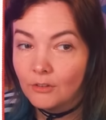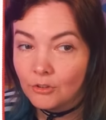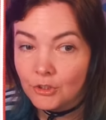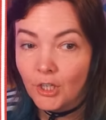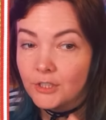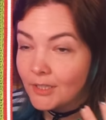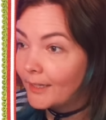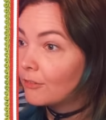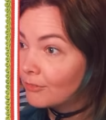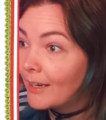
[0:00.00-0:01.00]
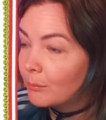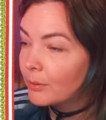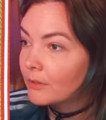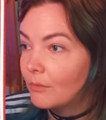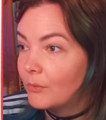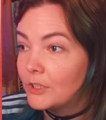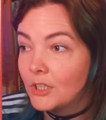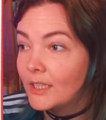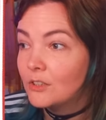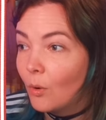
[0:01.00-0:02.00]
just like rape, which
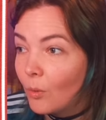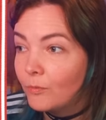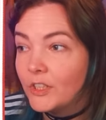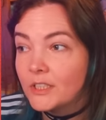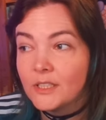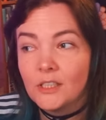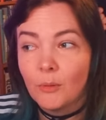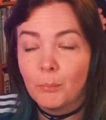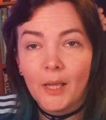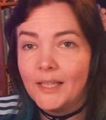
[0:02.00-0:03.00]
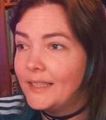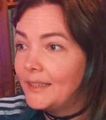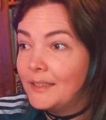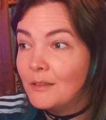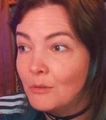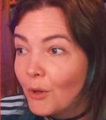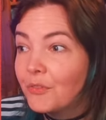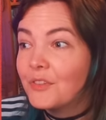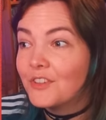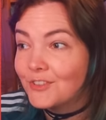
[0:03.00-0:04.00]
is obviously completely not
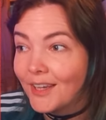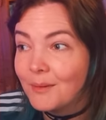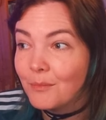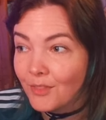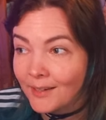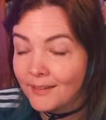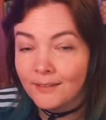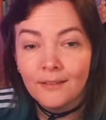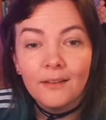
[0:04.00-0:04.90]
the same thing.